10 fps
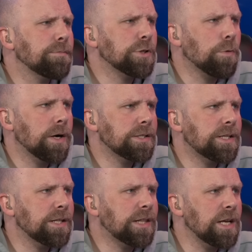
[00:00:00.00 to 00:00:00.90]
Just wanted to
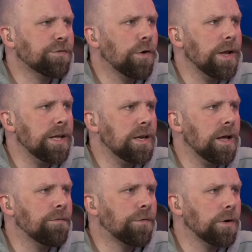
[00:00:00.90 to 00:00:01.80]
say thanks for
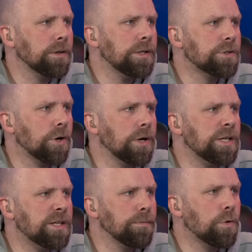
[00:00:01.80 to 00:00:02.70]
inadvertently turning
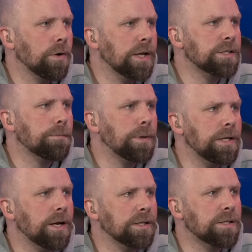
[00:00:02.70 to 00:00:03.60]
Jim Cornette's
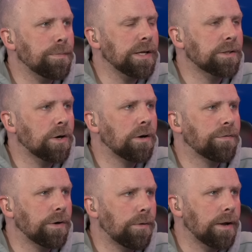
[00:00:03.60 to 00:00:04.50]
opinion on Samantha
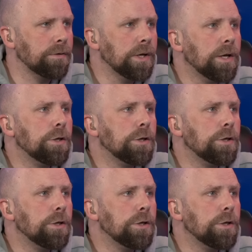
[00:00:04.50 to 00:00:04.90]
Irvin around.